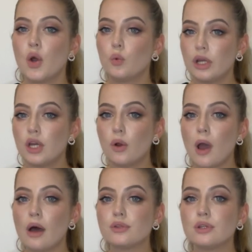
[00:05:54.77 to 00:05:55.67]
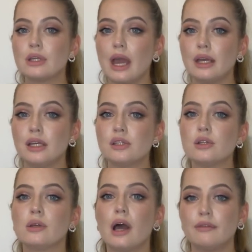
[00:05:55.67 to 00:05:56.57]
We know how to get
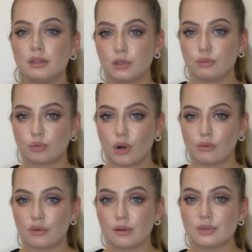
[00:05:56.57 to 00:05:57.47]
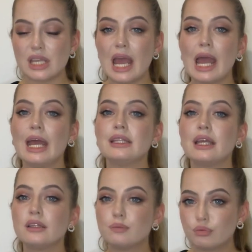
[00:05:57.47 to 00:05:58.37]
into government programs and
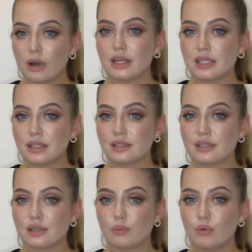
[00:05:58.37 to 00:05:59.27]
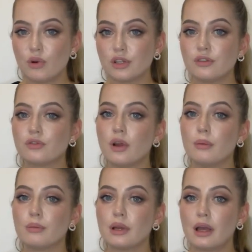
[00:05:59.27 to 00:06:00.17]
get practical support
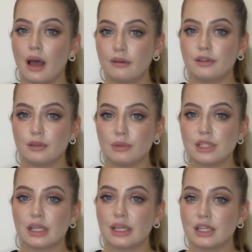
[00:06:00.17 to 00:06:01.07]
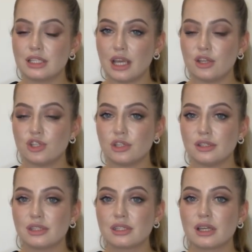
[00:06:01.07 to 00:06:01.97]
from government
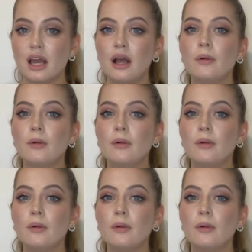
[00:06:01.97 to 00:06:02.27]
organizations.